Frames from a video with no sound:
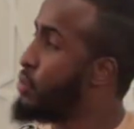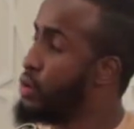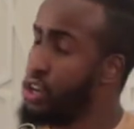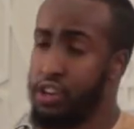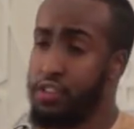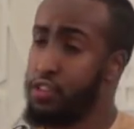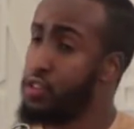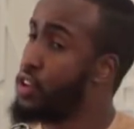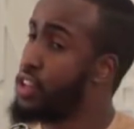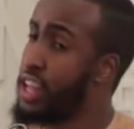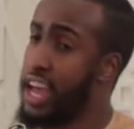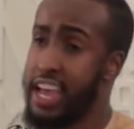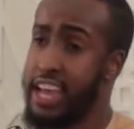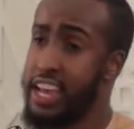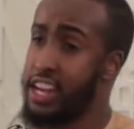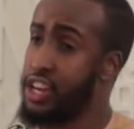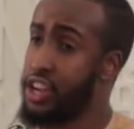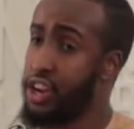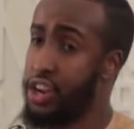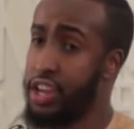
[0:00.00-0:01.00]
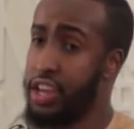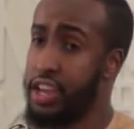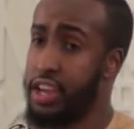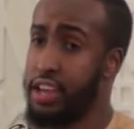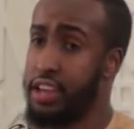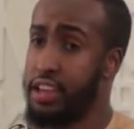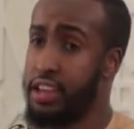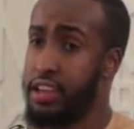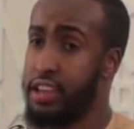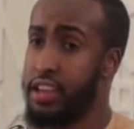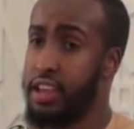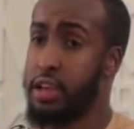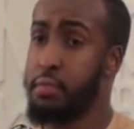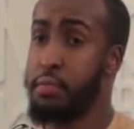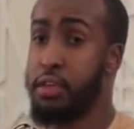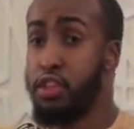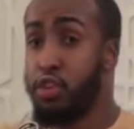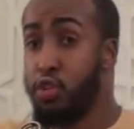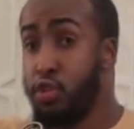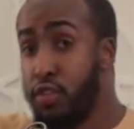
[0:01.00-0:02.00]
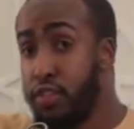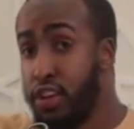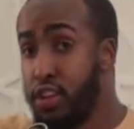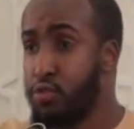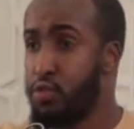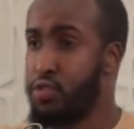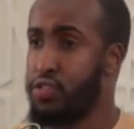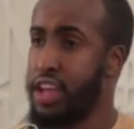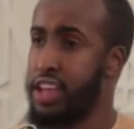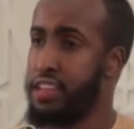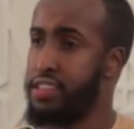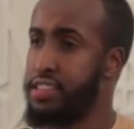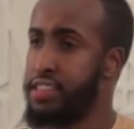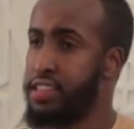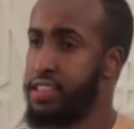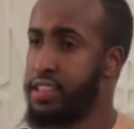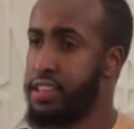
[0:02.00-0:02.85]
which is not ayat shar'iyah. It can be the universal signs.